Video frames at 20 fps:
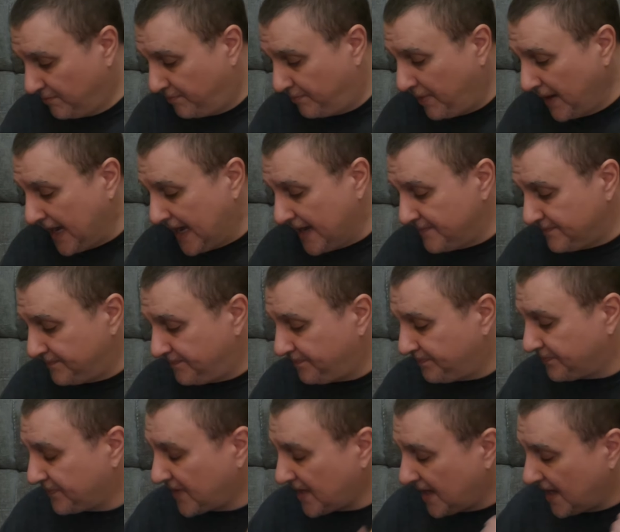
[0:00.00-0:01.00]
But
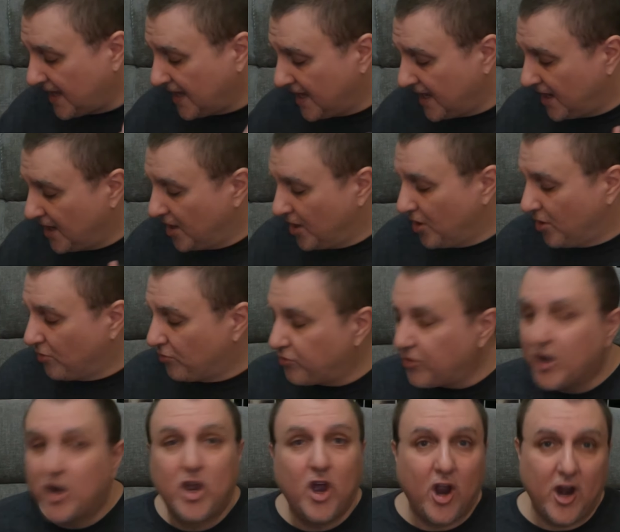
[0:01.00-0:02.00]

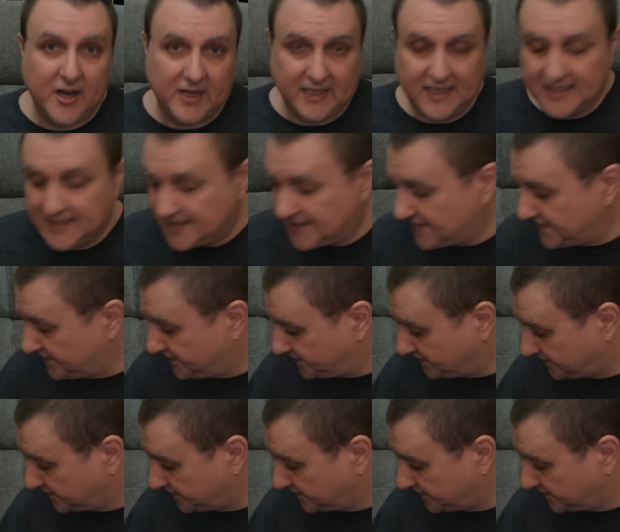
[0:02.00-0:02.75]
regardless,